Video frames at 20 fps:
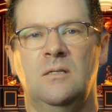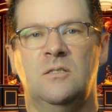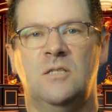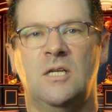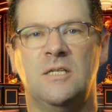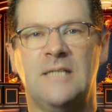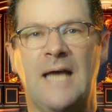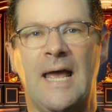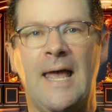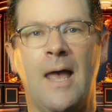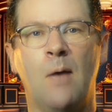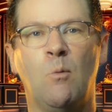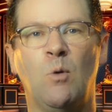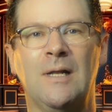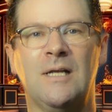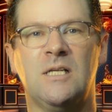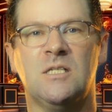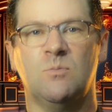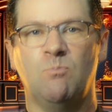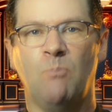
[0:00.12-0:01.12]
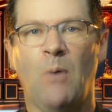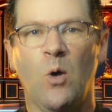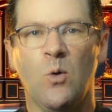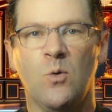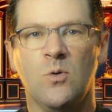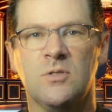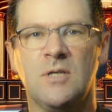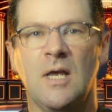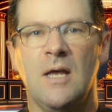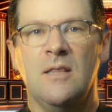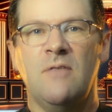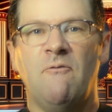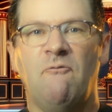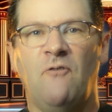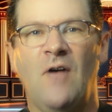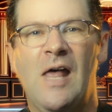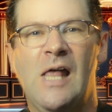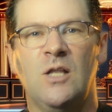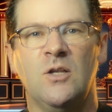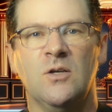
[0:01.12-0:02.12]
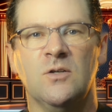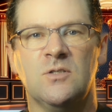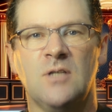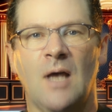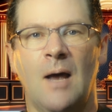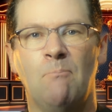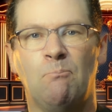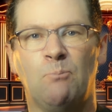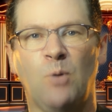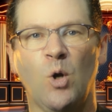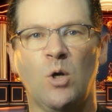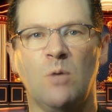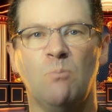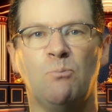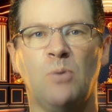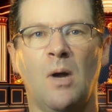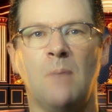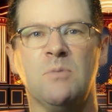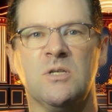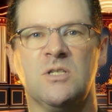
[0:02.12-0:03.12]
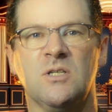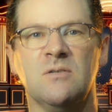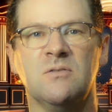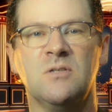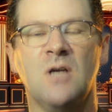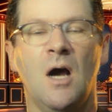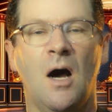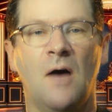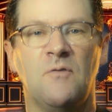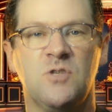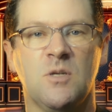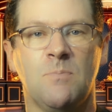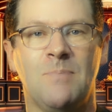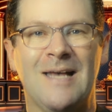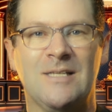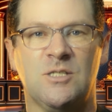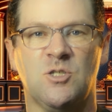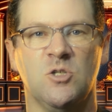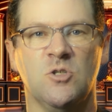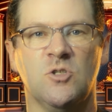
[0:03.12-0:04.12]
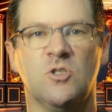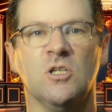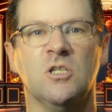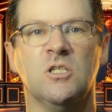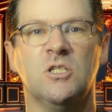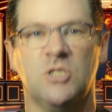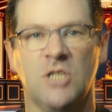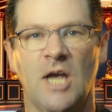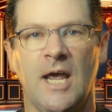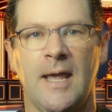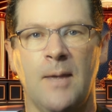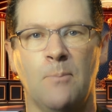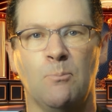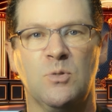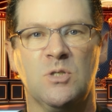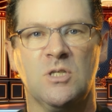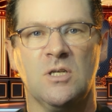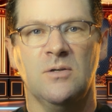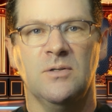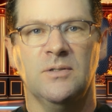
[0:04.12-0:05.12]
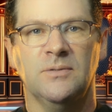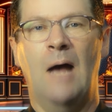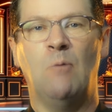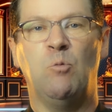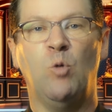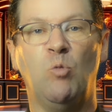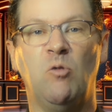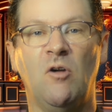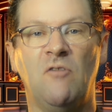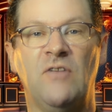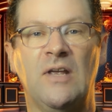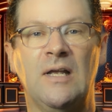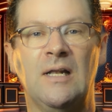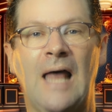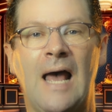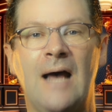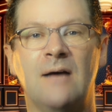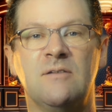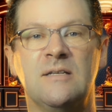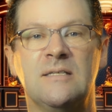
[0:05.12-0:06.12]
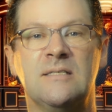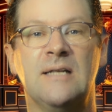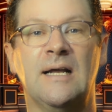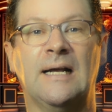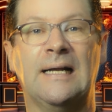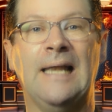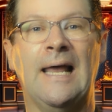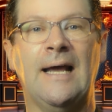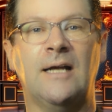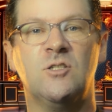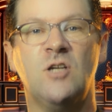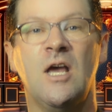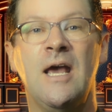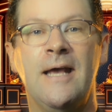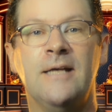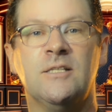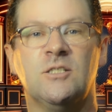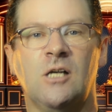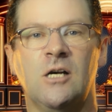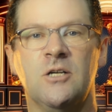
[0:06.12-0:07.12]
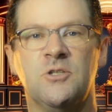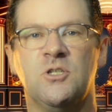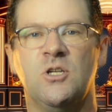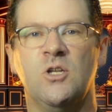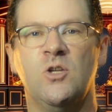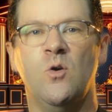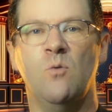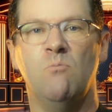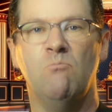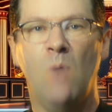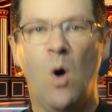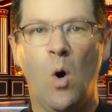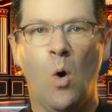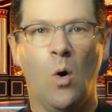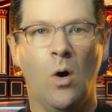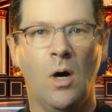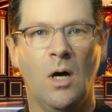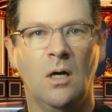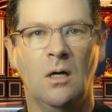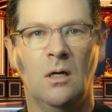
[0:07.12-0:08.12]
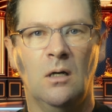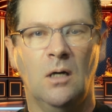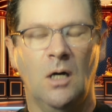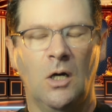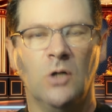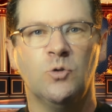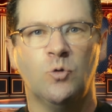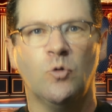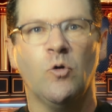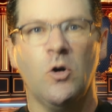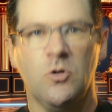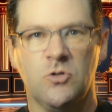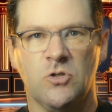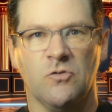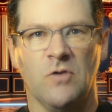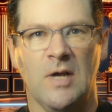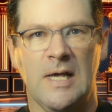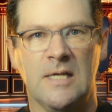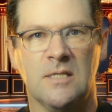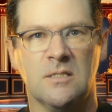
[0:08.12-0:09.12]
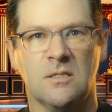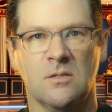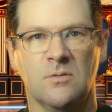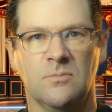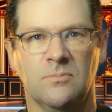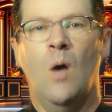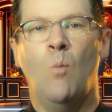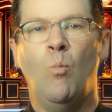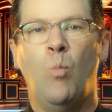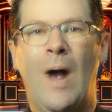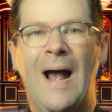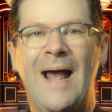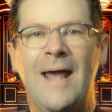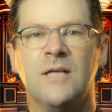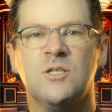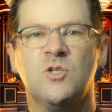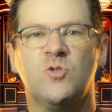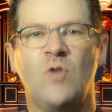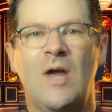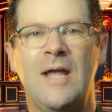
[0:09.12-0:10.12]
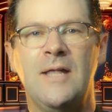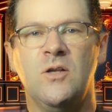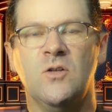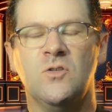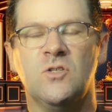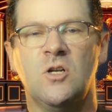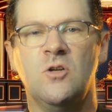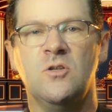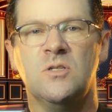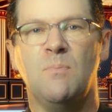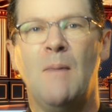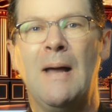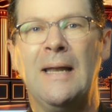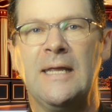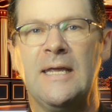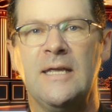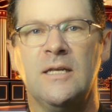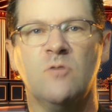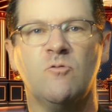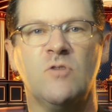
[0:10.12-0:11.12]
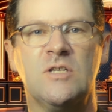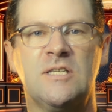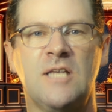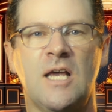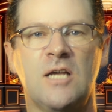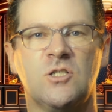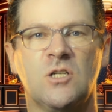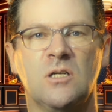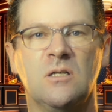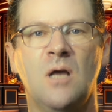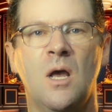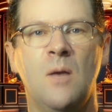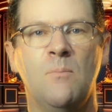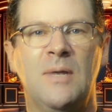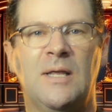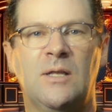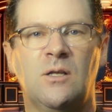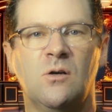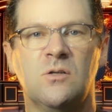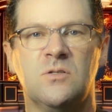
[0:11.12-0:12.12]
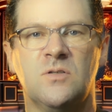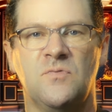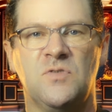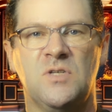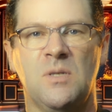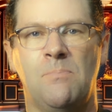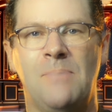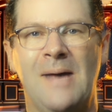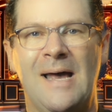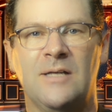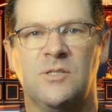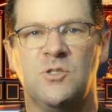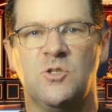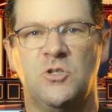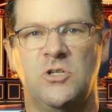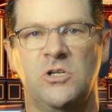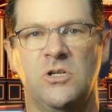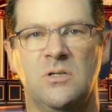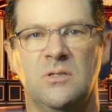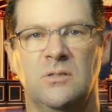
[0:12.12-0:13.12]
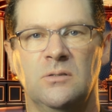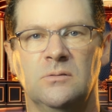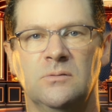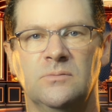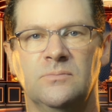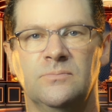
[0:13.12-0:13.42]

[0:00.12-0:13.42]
Today I will expose the failures and broken promises of Sebastian St. James. I will reveal how his neglect is costing you more on groceries and why Australians lose money in a recession because of Sebastian.